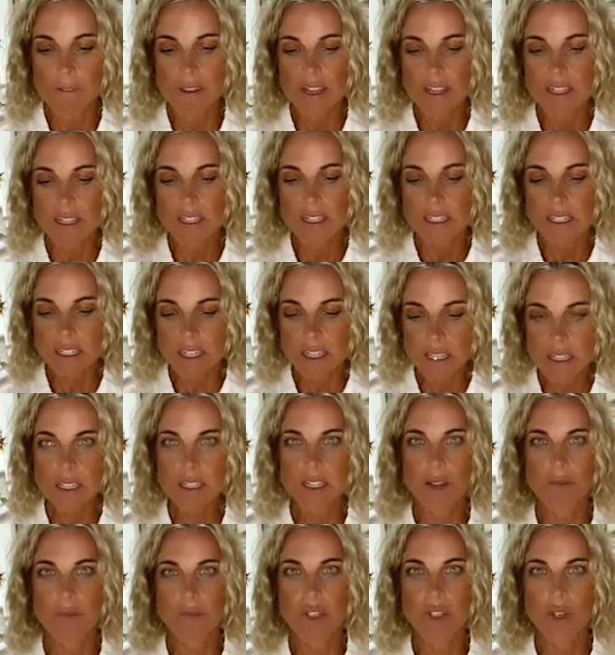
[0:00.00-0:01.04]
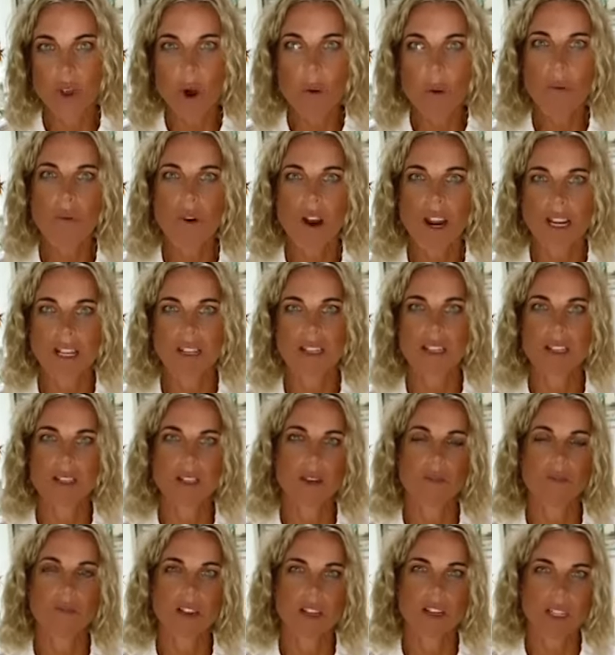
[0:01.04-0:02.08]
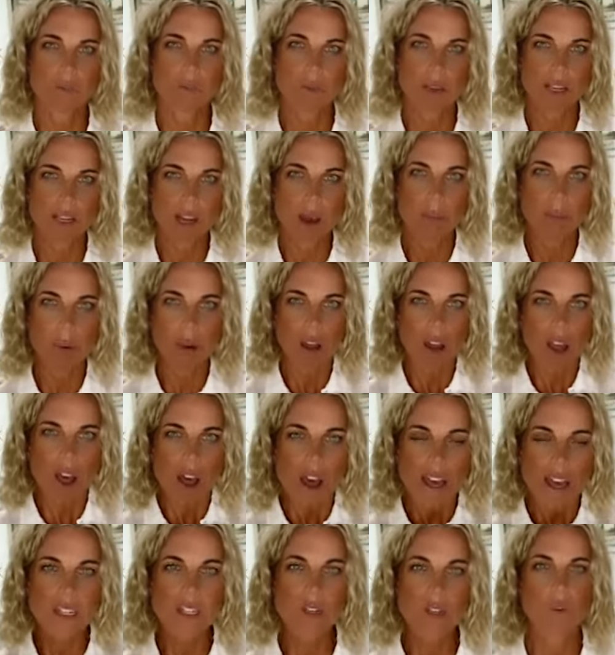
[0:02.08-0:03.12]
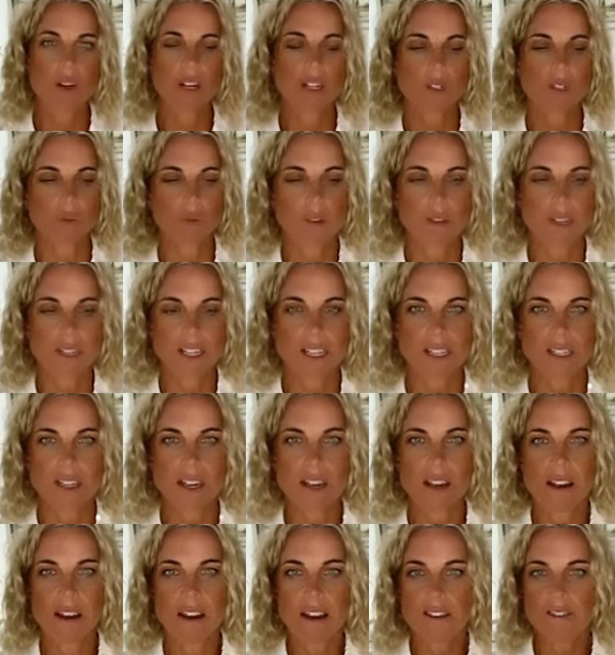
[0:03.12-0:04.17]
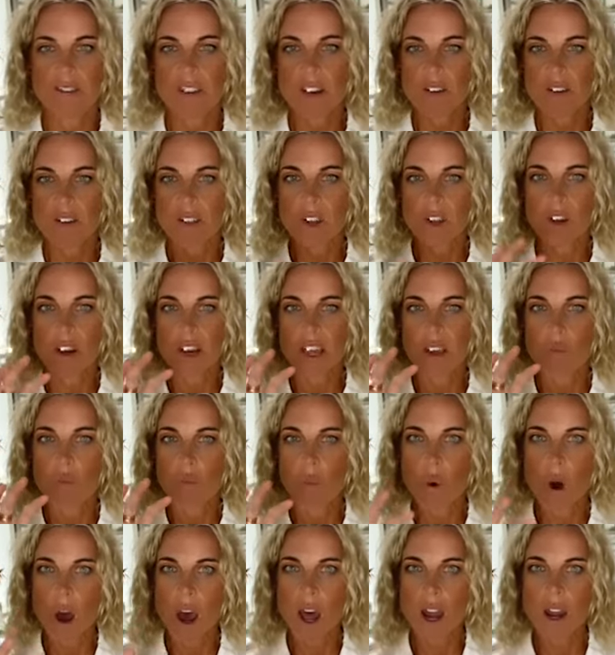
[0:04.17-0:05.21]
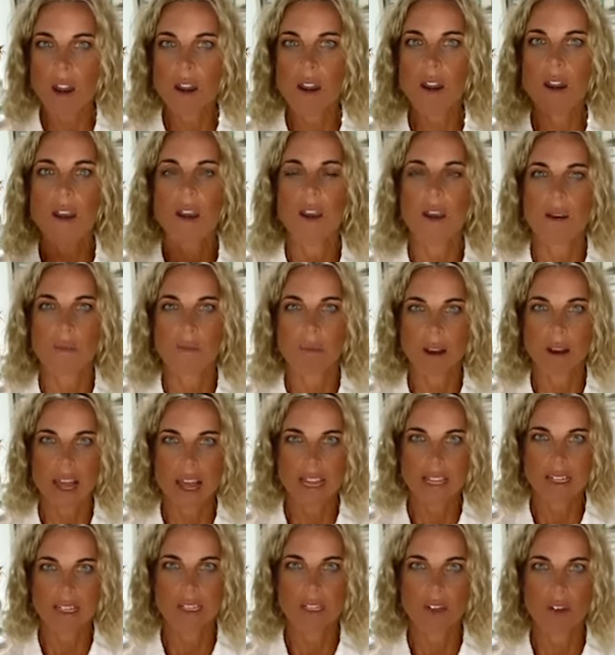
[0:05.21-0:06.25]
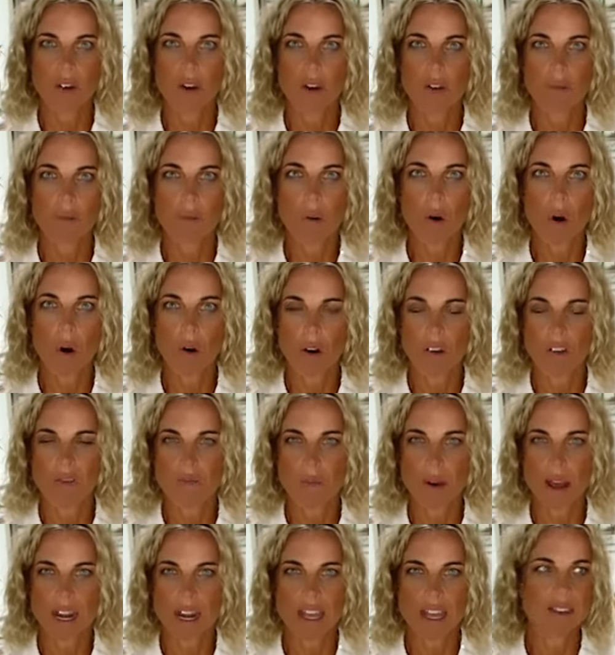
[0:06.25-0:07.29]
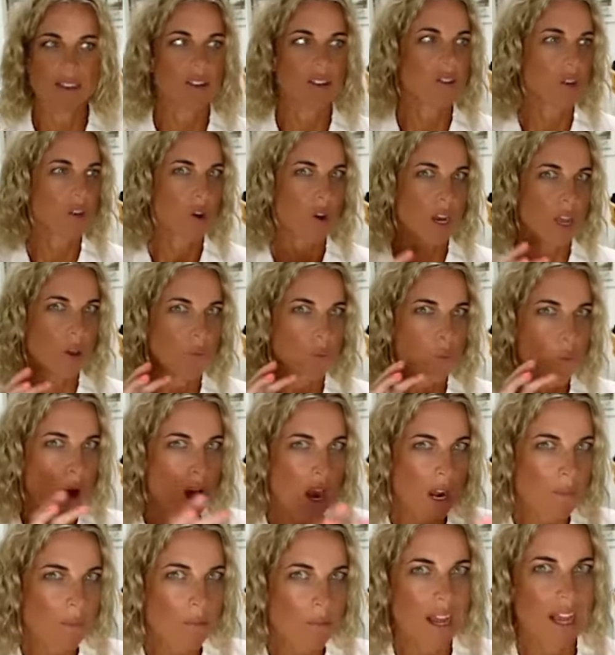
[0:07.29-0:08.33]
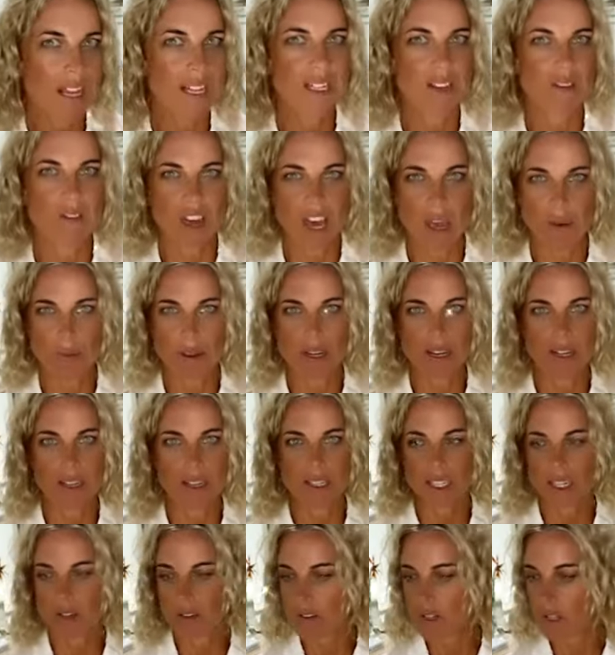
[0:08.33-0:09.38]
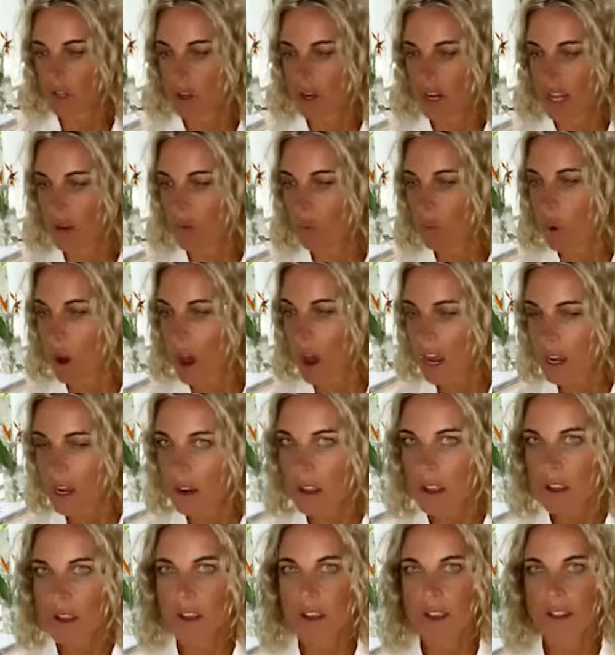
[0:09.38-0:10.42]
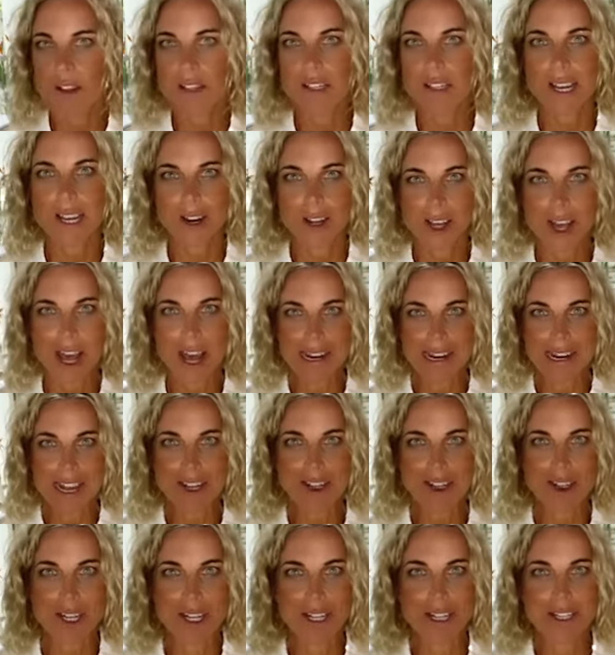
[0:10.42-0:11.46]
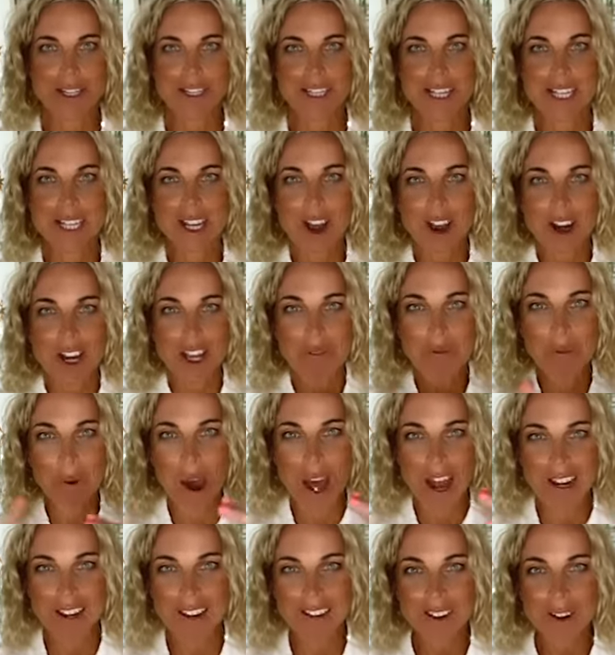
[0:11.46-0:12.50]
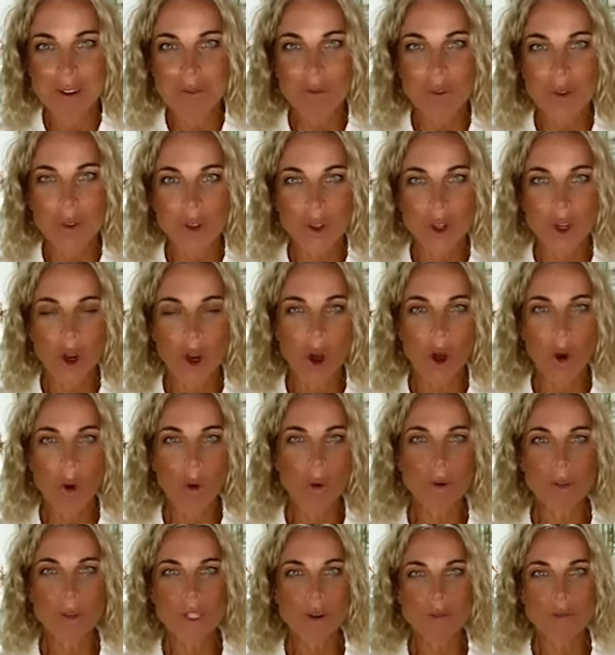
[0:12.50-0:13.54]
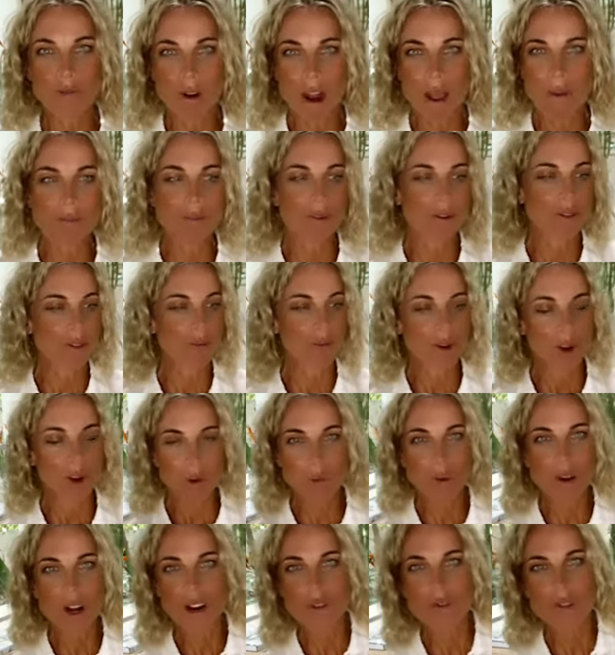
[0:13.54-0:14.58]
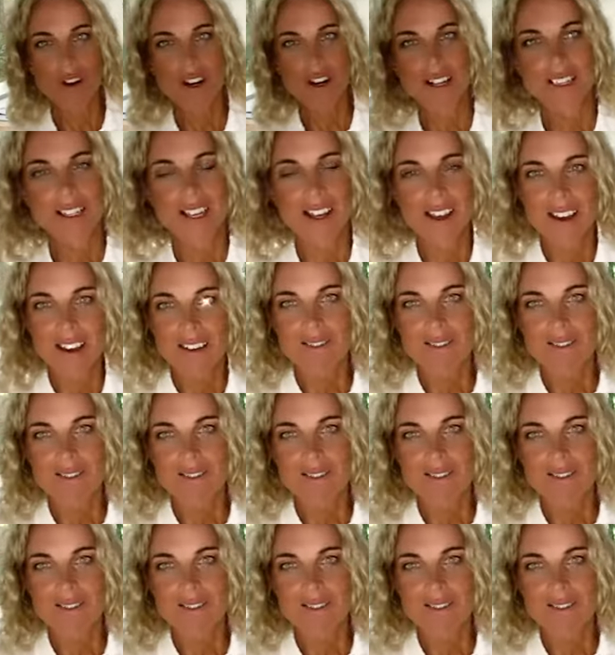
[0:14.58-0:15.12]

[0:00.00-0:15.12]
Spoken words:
system, this operating system that is being applied to us, or it says there is only one place on pot of money. There is only one place of happiness. There is only one set of Kardashians. There's only one, you know, awesome rapper in the world, whatever it is.